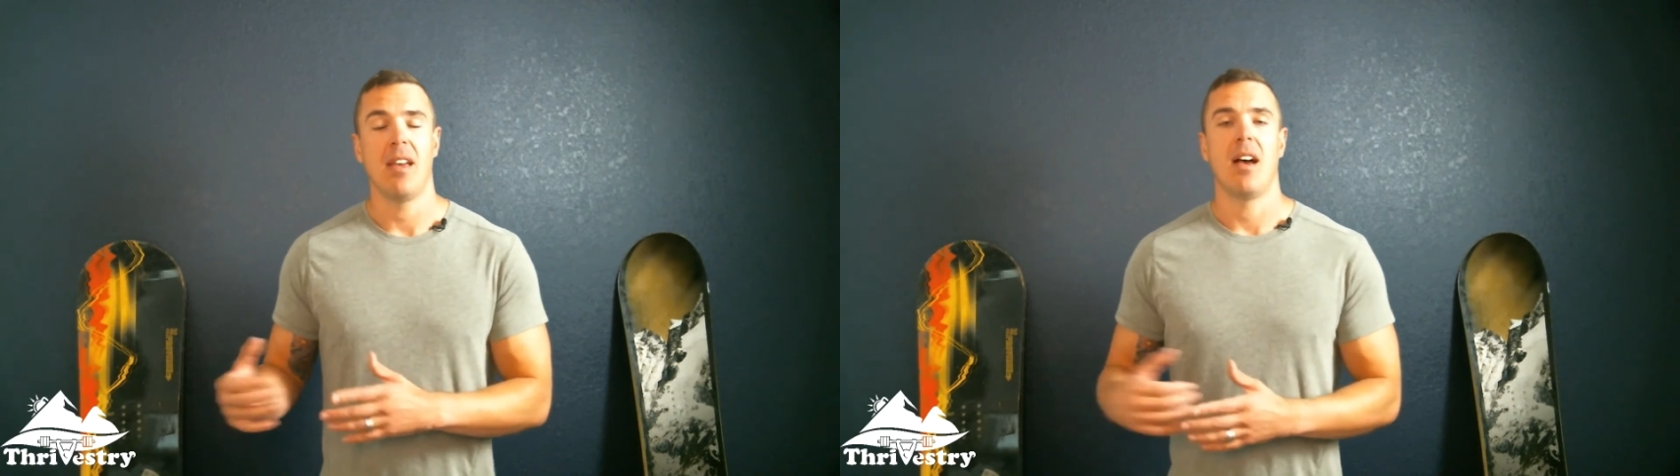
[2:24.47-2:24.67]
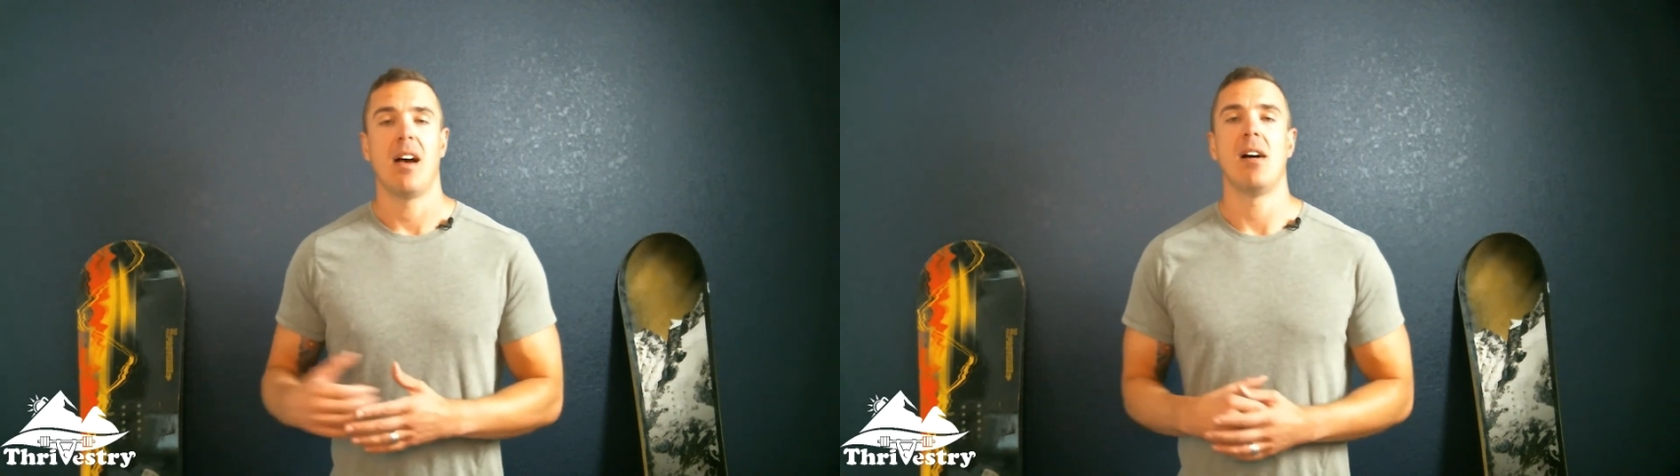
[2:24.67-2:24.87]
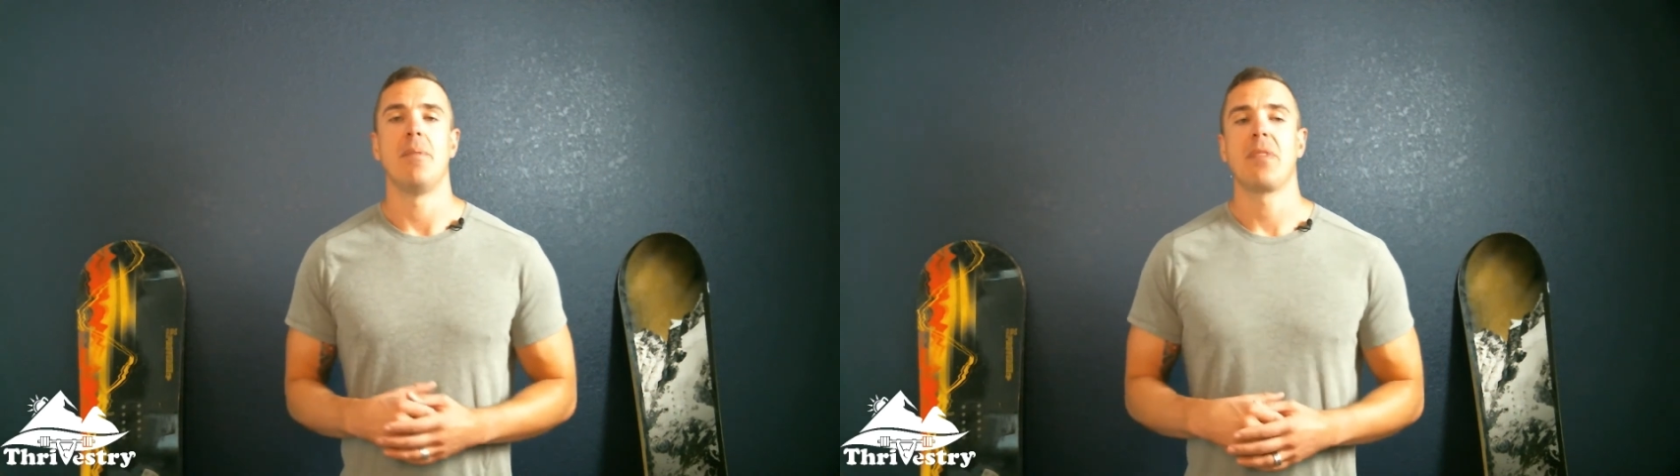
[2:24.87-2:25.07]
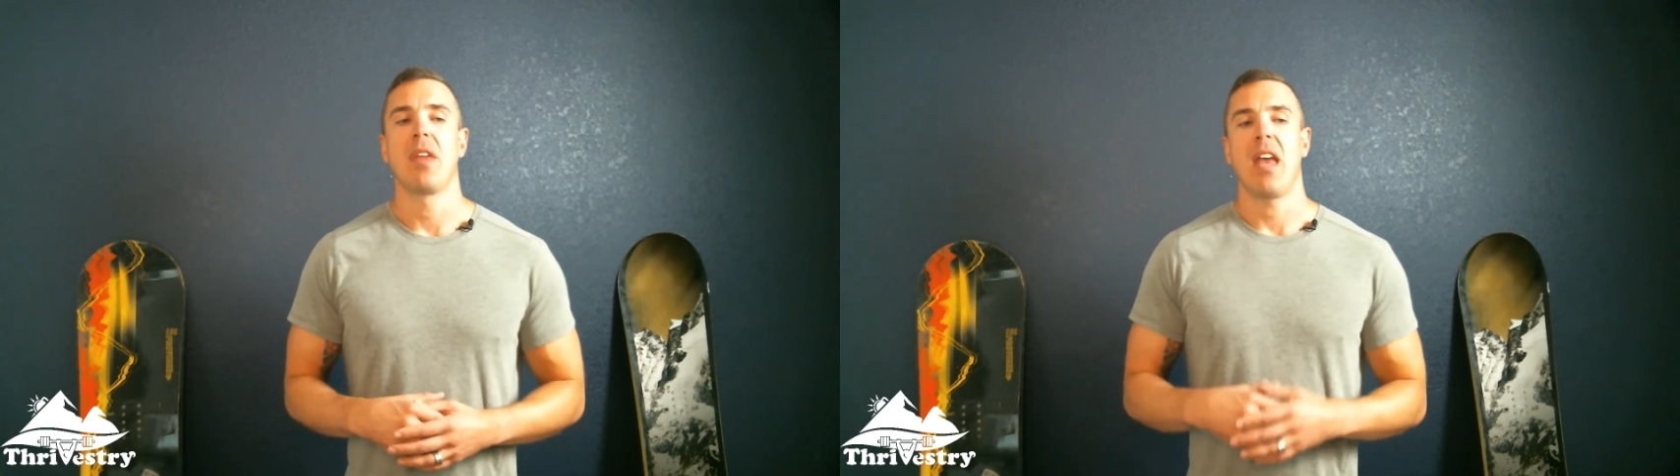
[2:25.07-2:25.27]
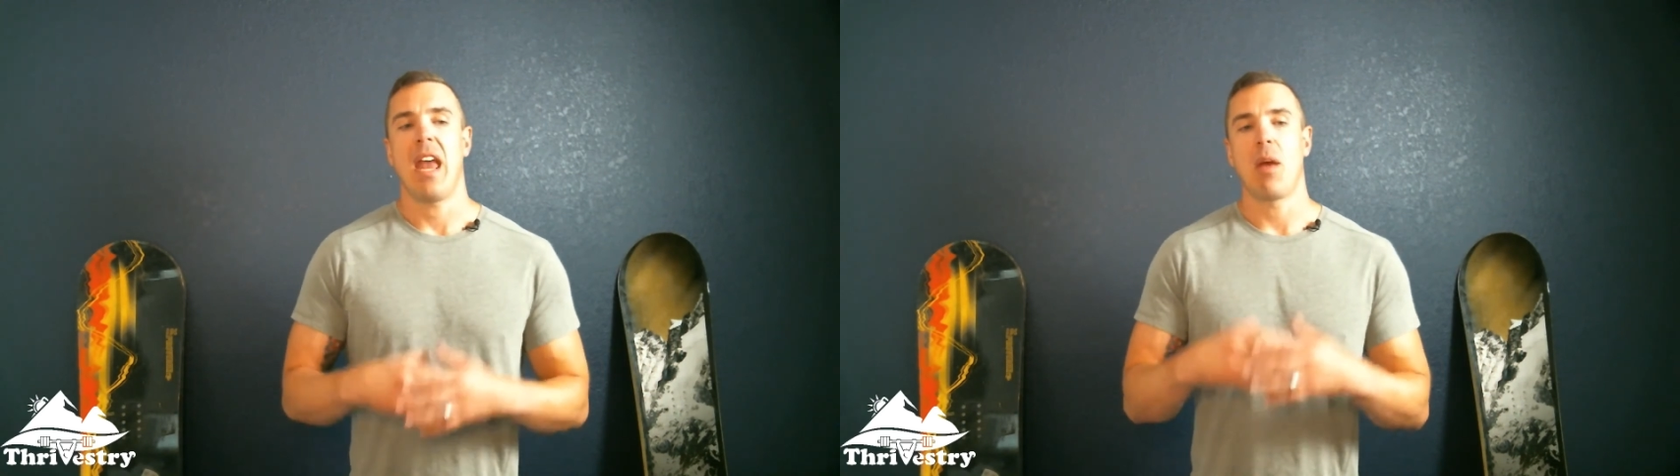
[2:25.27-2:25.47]

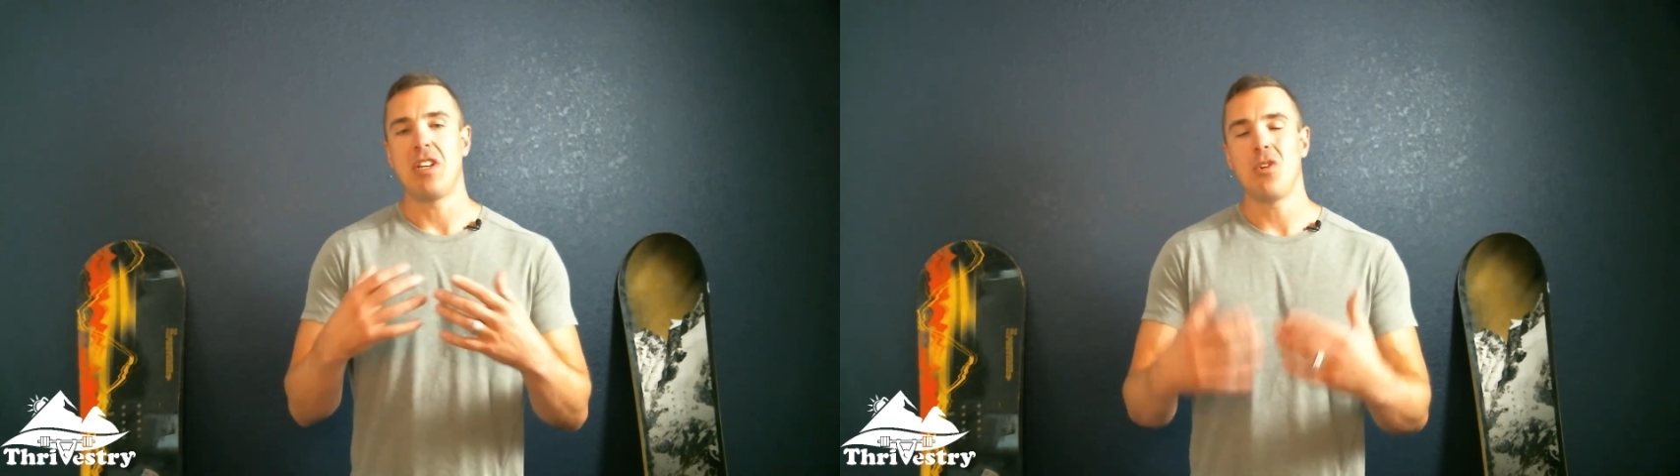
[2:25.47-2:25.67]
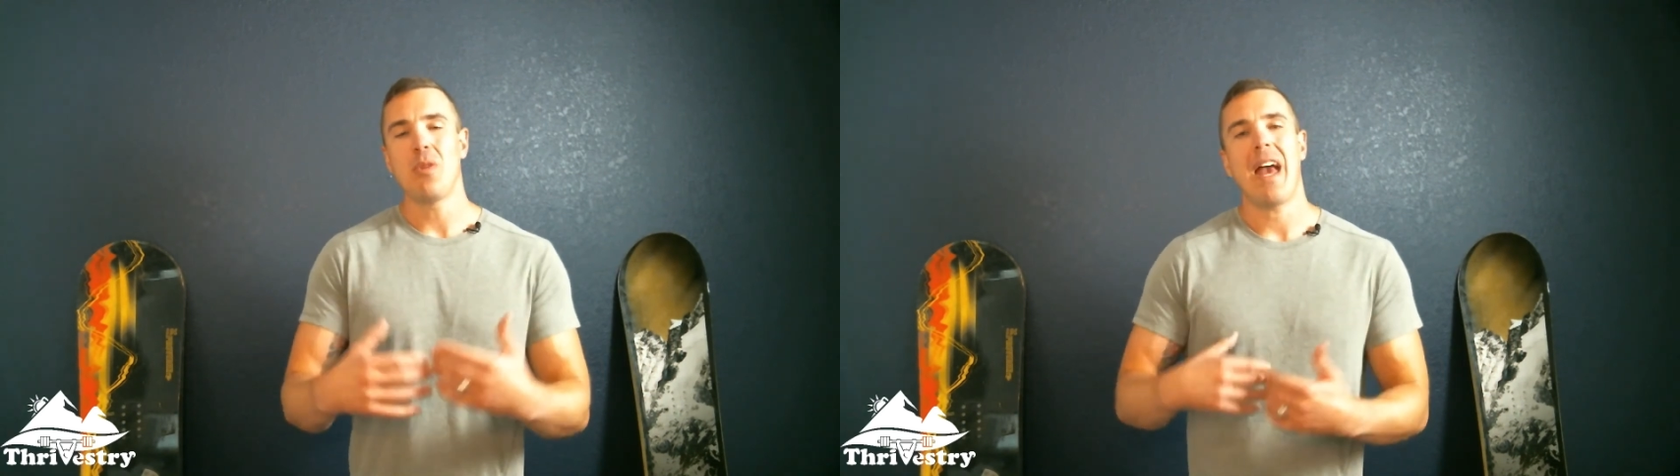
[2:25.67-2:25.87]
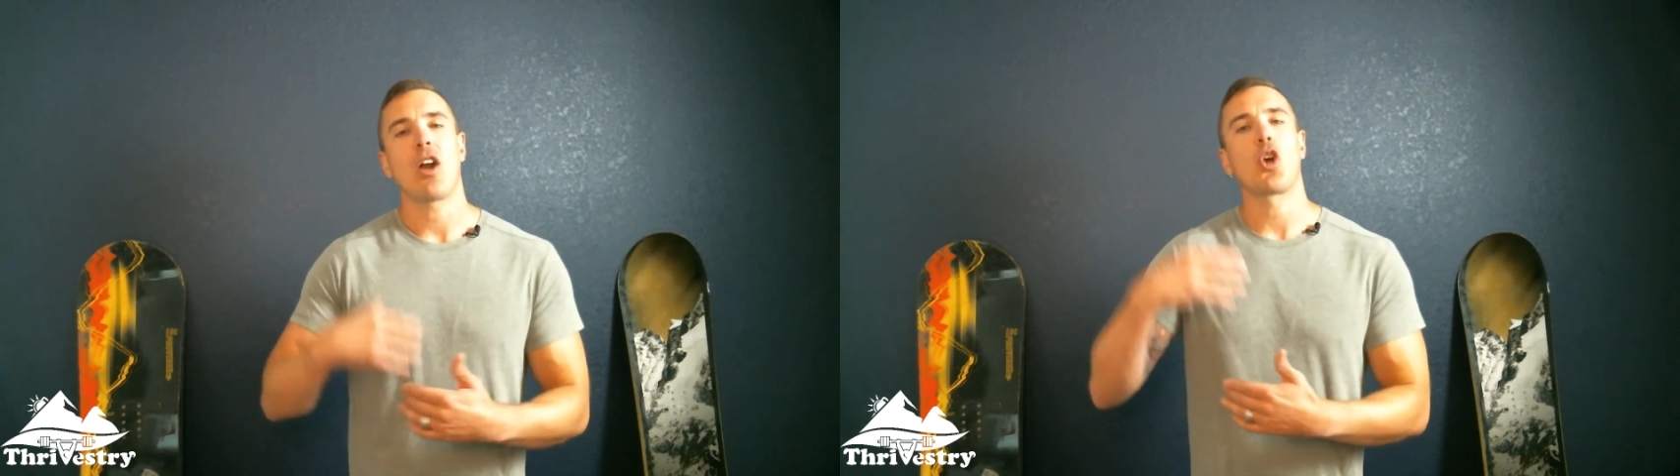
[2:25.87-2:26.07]
And we do that